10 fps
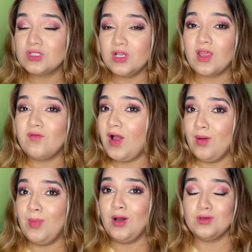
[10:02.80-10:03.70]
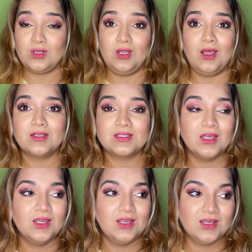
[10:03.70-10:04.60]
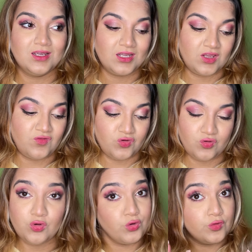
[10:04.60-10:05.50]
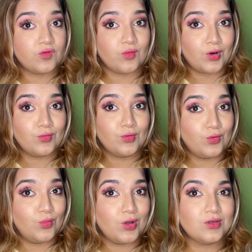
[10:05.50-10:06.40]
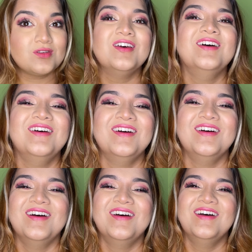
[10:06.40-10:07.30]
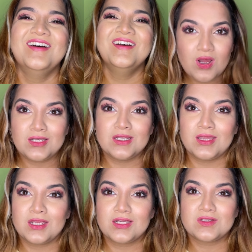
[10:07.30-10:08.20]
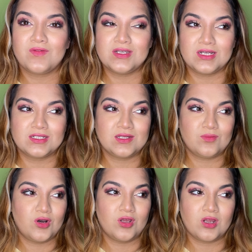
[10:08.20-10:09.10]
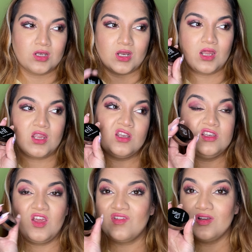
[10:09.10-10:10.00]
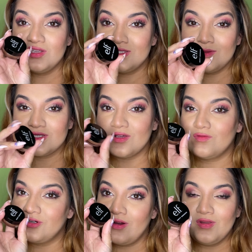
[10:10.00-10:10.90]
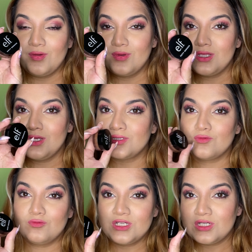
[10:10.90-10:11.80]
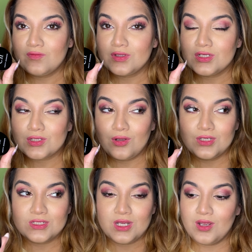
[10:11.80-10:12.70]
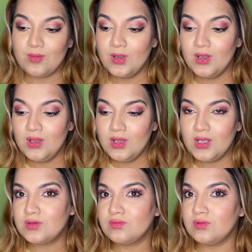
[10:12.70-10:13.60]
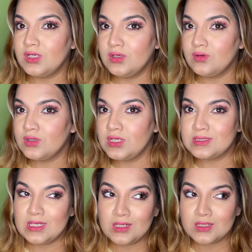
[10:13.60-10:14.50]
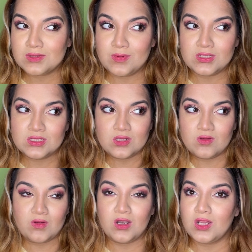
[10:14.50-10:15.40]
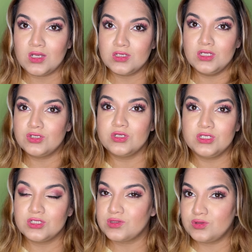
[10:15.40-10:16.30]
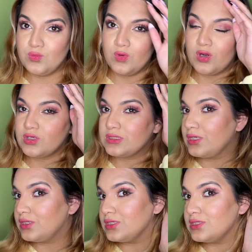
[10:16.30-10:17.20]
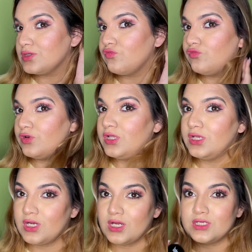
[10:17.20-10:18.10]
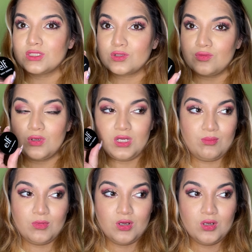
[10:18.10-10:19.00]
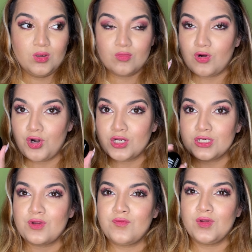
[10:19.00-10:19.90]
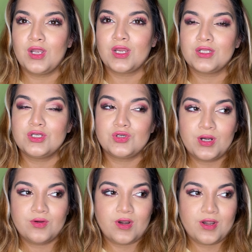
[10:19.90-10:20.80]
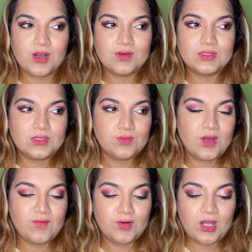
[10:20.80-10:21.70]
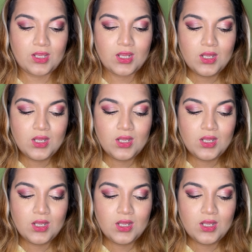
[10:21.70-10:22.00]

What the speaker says: you like £5 or less if you use the right coupons. I think it's a fantastic product, and I can definitely see myself traveling with this, reaching for this all the time. It's really good, it's inexpensive, and it literally just, it works. Like this is a really nice cream product, and I feel like the trend right now is to wear very like